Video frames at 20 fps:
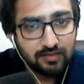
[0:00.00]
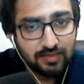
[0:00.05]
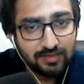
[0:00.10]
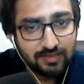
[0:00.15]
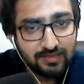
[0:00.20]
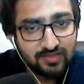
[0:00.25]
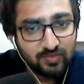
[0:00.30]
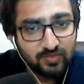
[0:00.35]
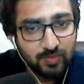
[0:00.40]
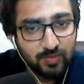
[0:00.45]
a
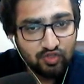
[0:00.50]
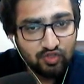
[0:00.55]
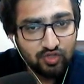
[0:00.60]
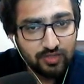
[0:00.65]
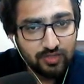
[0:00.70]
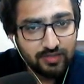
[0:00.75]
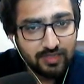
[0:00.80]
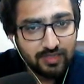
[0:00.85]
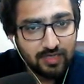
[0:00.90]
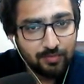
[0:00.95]
special
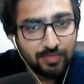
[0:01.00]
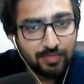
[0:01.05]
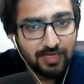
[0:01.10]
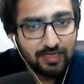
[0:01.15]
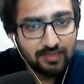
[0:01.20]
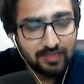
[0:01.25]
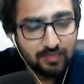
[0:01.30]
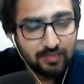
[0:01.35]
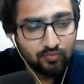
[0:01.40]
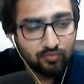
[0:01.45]
type, like
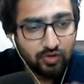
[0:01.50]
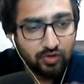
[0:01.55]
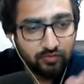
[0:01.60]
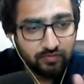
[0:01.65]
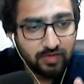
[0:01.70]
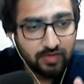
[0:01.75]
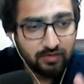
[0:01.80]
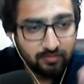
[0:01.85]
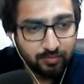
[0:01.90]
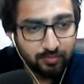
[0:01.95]

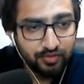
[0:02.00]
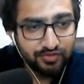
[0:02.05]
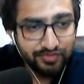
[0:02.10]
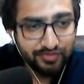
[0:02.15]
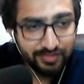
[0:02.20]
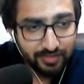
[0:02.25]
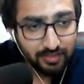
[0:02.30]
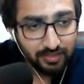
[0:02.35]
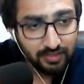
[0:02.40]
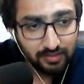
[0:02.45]

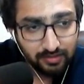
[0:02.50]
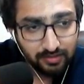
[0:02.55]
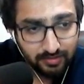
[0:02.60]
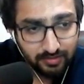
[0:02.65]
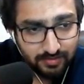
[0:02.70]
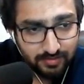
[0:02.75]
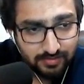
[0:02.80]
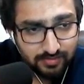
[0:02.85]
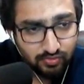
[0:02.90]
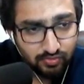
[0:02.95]
10.5%
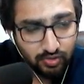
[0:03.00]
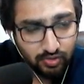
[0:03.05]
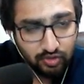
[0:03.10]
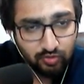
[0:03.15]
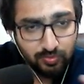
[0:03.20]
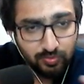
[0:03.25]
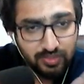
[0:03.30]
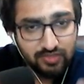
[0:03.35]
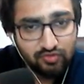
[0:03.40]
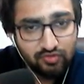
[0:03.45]
increase, so it
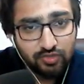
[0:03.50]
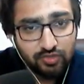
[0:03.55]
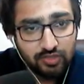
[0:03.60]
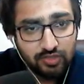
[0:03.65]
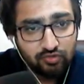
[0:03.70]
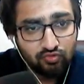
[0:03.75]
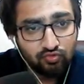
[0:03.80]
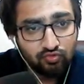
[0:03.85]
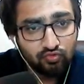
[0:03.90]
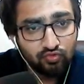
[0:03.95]
means you need
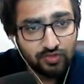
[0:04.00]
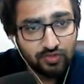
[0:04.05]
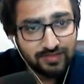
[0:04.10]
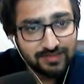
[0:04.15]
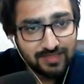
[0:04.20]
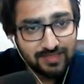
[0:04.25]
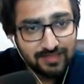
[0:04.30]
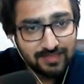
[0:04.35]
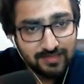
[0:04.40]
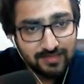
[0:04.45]
to do this
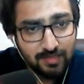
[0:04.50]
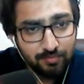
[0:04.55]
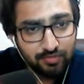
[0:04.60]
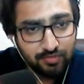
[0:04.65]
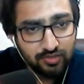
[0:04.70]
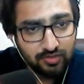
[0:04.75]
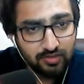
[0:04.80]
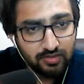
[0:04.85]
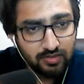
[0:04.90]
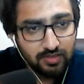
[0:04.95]

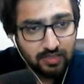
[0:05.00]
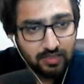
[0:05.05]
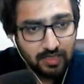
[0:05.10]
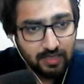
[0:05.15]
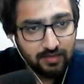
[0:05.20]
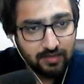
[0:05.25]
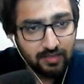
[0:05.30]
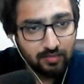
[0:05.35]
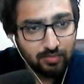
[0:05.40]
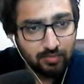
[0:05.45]
concept
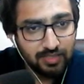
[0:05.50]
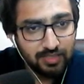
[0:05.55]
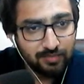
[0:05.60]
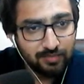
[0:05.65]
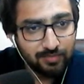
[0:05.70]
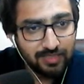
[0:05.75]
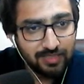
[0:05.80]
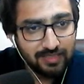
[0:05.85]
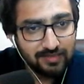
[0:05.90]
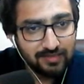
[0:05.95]
and then
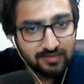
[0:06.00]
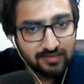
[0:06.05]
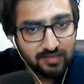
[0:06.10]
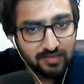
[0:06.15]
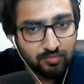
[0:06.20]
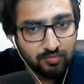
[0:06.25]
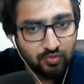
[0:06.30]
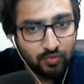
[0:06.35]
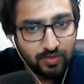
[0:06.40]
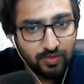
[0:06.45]
multiply this
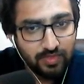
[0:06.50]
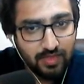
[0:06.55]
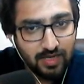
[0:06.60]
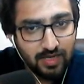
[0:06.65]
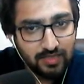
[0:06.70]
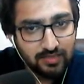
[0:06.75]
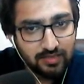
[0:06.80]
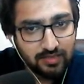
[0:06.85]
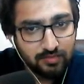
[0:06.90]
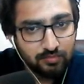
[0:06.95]
number with
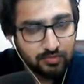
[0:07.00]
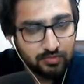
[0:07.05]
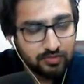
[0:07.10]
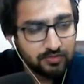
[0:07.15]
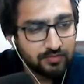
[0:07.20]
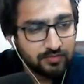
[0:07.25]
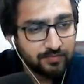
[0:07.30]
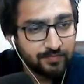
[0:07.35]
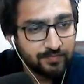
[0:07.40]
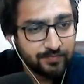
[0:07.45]
that number,
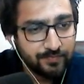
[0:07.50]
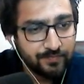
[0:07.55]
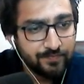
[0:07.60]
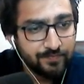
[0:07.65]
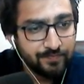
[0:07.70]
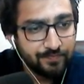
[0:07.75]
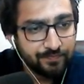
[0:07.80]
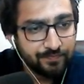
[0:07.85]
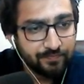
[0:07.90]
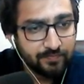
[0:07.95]

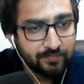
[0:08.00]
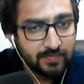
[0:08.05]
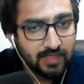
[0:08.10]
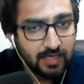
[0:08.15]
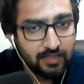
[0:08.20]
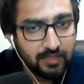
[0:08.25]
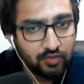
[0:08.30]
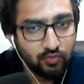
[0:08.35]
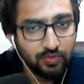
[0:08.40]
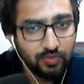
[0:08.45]

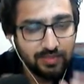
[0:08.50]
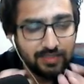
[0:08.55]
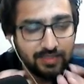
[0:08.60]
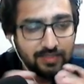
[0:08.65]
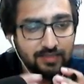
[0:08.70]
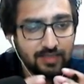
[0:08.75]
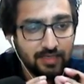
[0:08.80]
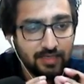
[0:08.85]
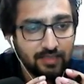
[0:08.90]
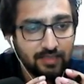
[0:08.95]
and you will get
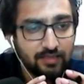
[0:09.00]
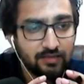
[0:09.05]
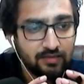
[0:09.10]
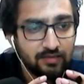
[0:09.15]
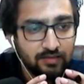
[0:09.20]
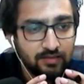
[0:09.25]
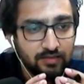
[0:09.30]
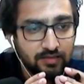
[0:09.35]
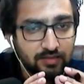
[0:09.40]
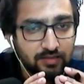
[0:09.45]
like
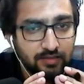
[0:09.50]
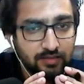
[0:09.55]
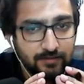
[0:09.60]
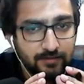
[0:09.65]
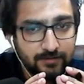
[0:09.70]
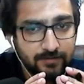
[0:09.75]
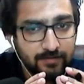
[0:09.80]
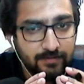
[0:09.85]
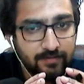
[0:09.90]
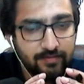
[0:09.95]

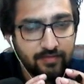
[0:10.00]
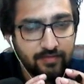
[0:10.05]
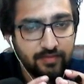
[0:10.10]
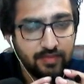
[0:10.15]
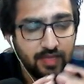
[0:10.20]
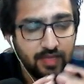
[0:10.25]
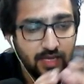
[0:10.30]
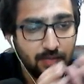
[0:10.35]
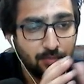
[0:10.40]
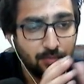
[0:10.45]

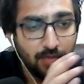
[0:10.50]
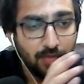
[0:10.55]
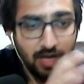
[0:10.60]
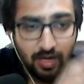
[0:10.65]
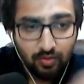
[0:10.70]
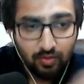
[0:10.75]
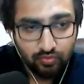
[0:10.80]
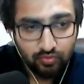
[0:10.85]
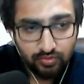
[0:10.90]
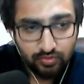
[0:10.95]
the
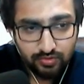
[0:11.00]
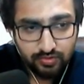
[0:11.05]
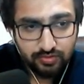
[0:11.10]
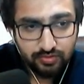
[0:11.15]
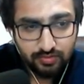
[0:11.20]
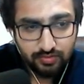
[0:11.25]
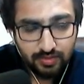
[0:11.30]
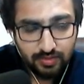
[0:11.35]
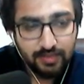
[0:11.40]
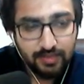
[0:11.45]
amount
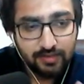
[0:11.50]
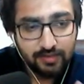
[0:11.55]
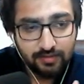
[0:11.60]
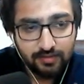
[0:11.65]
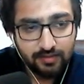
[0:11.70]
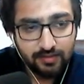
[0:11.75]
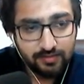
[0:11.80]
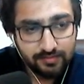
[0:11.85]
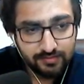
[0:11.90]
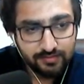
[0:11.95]

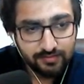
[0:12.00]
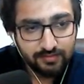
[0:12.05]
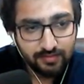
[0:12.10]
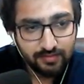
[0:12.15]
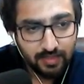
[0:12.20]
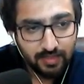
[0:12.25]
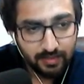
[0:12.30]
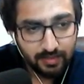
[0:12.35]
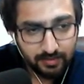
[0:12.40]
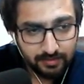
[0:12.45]
increase
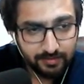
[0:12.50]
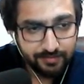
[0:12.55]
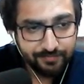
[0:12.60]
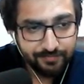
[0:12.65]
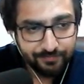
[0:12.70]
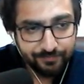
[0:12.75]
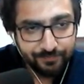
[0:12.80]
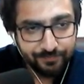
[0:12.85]
directly.